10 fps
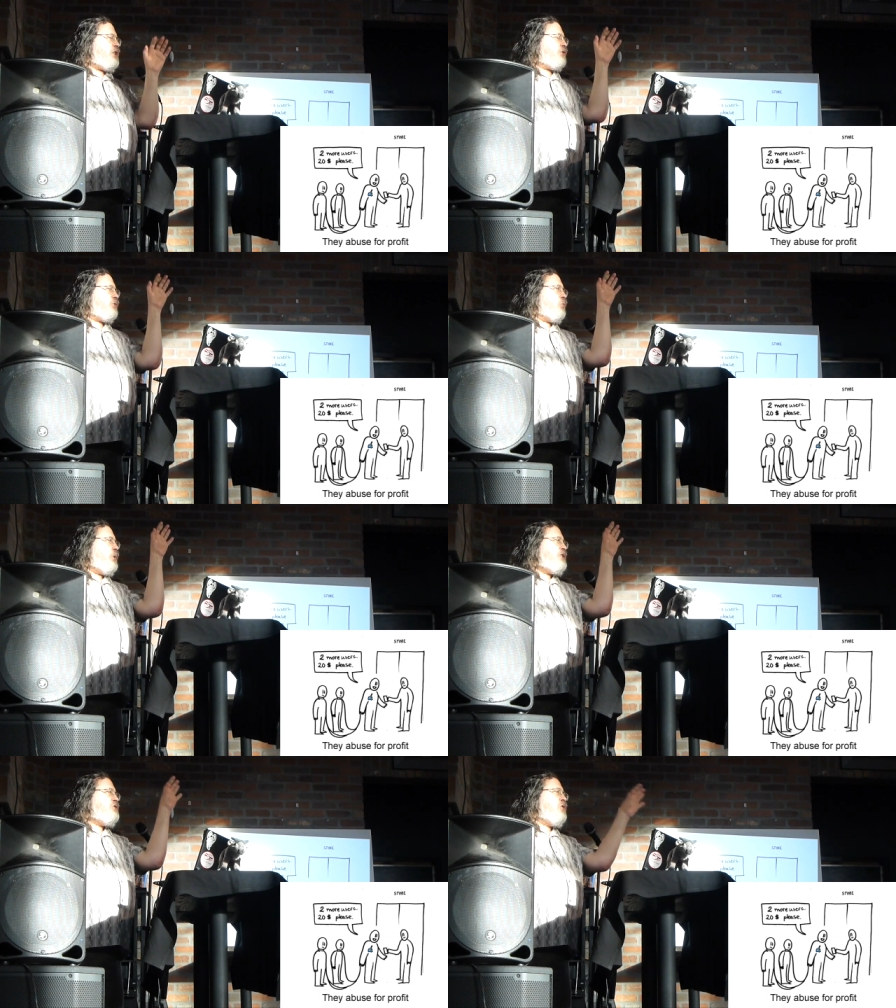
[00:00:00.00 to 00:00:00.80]
Either
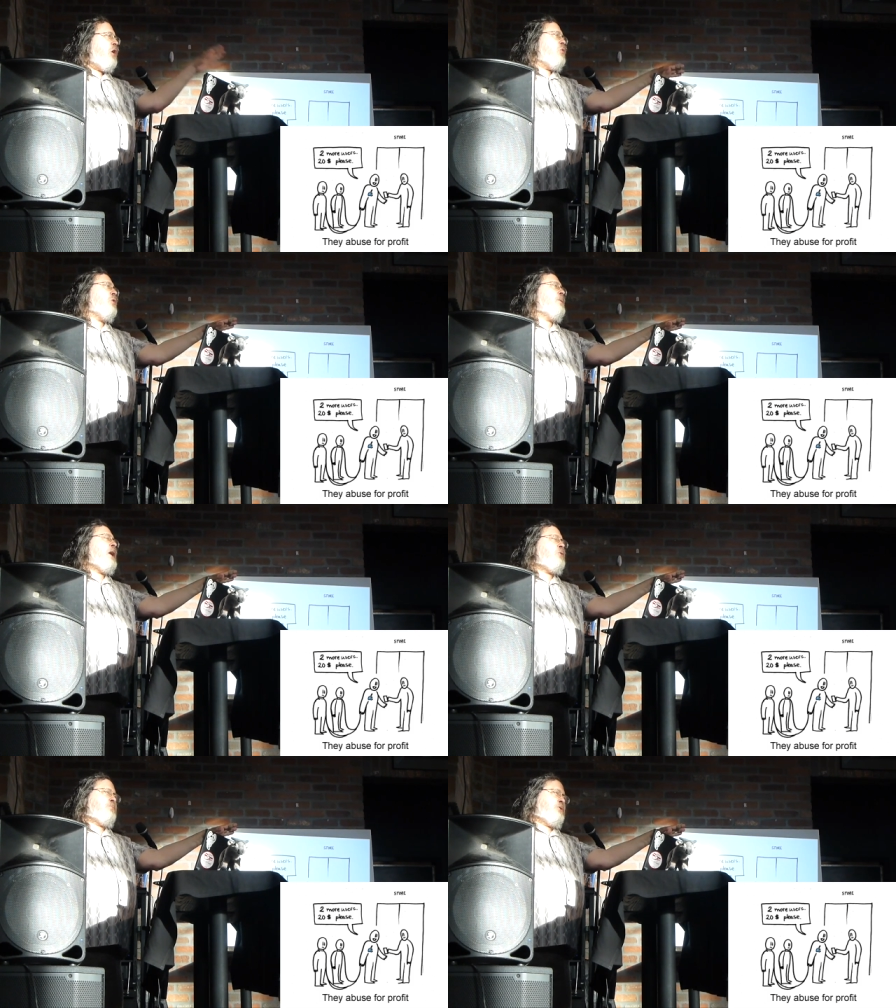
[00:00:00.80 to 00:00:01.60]
we know
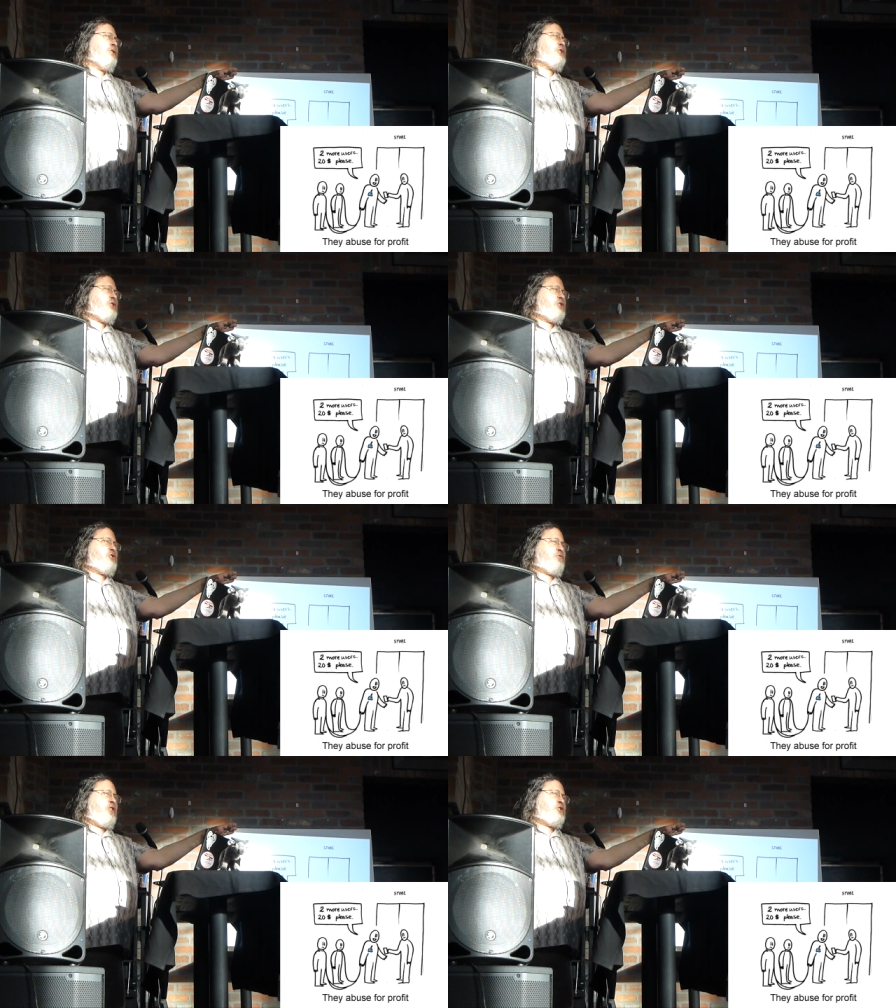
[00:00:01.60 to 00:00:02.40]
about
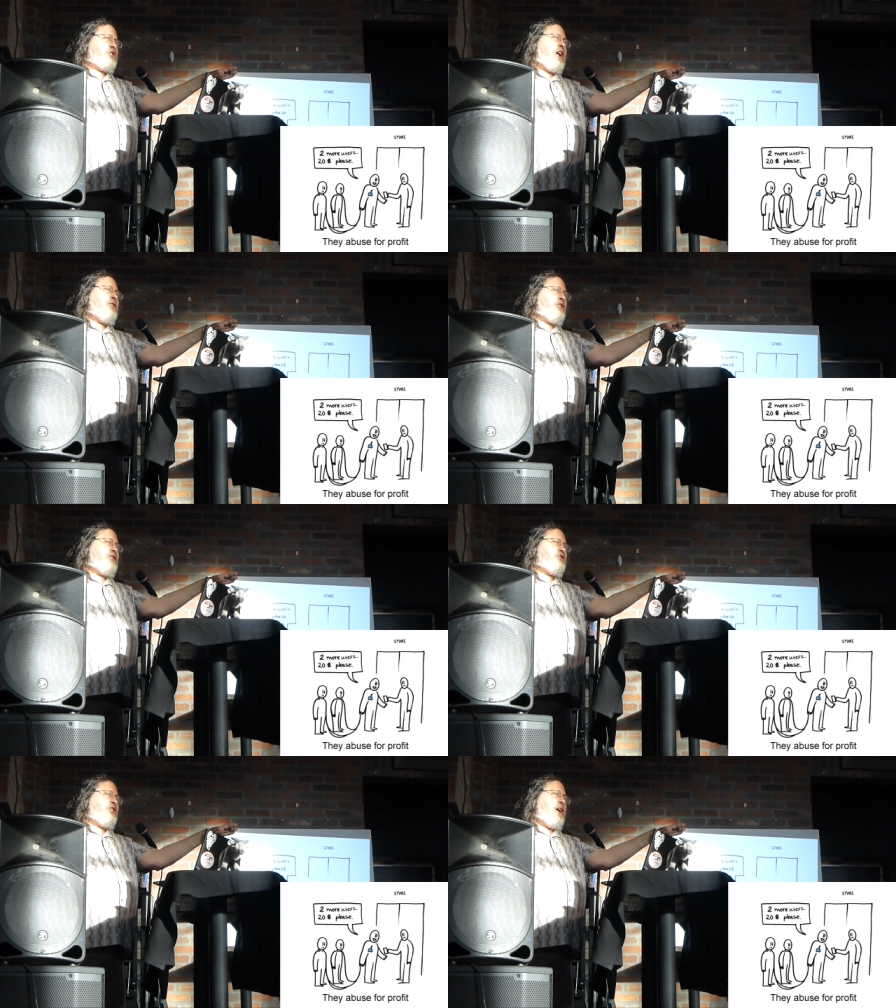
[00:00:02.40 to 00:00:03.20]
malicious
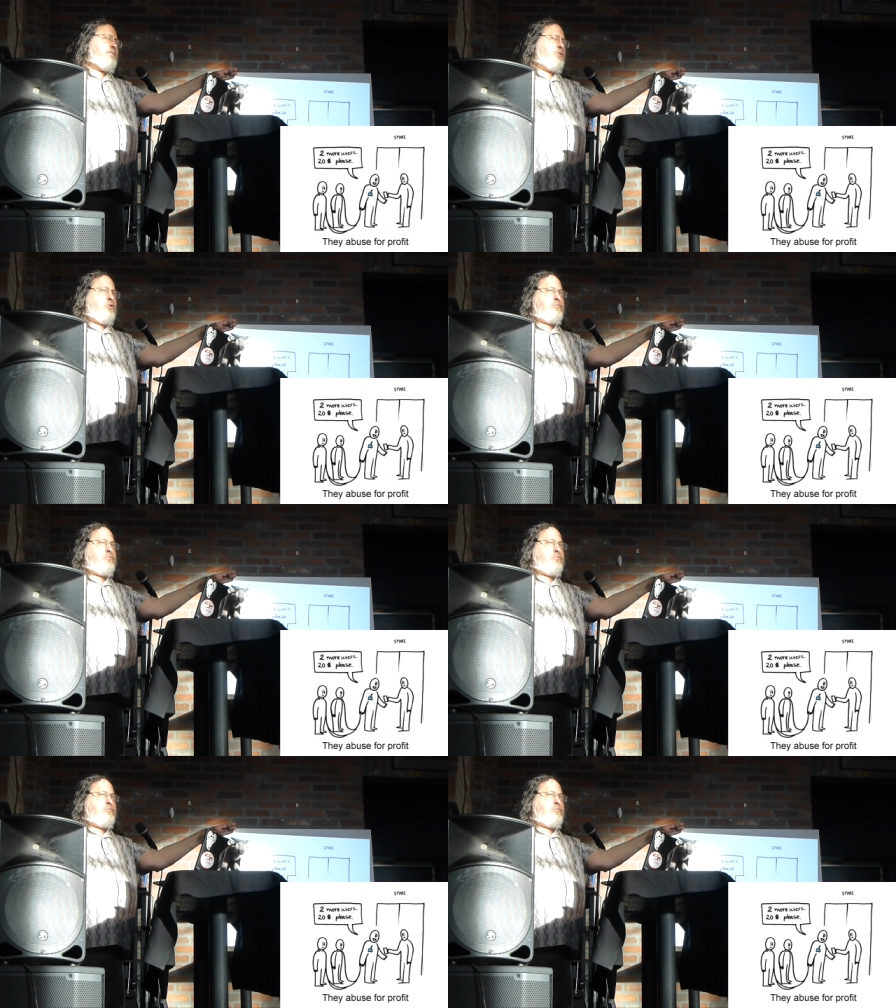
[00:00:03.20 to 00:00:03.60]
functionalities in that